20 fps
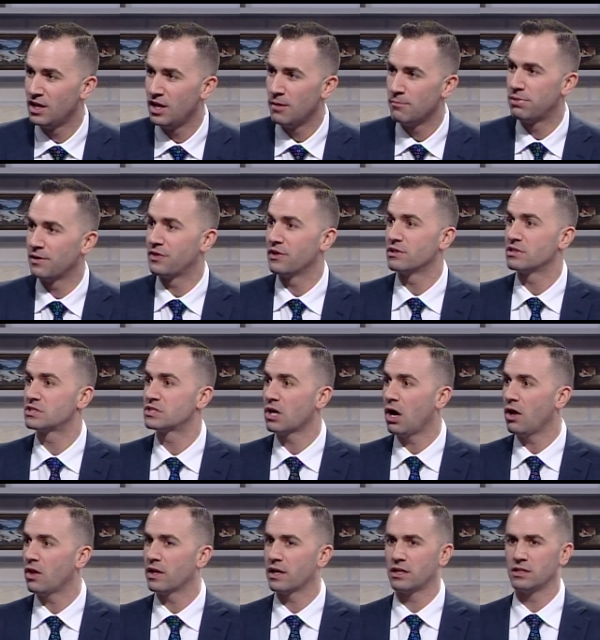But they're
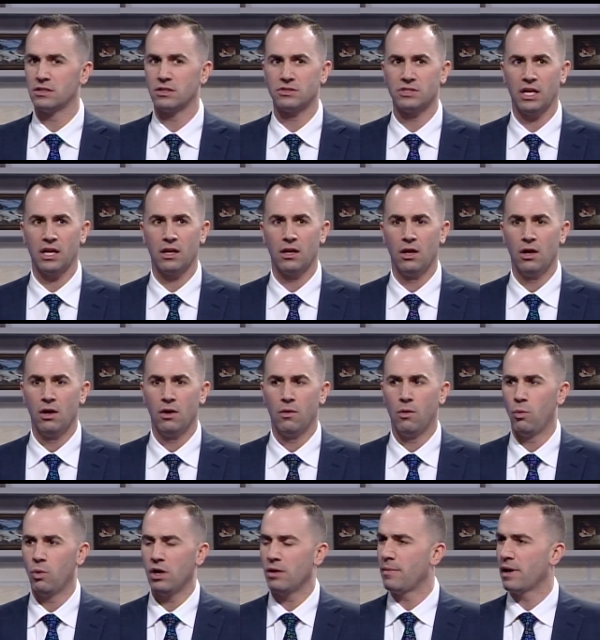stalling because they're saying, well,
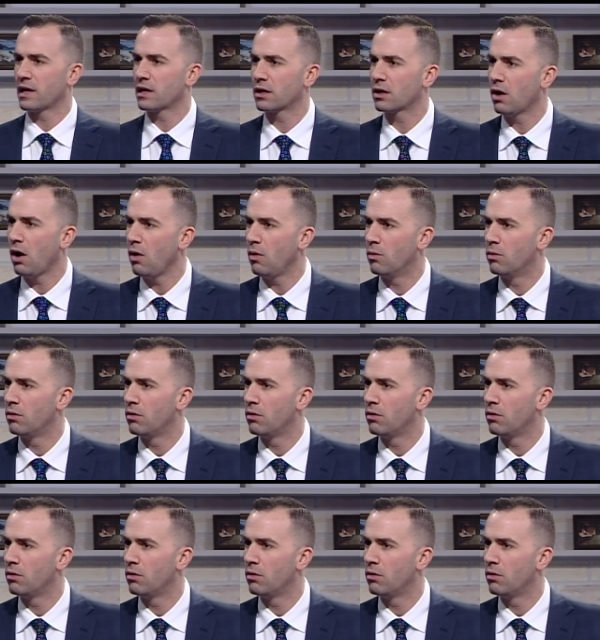where am I going to go?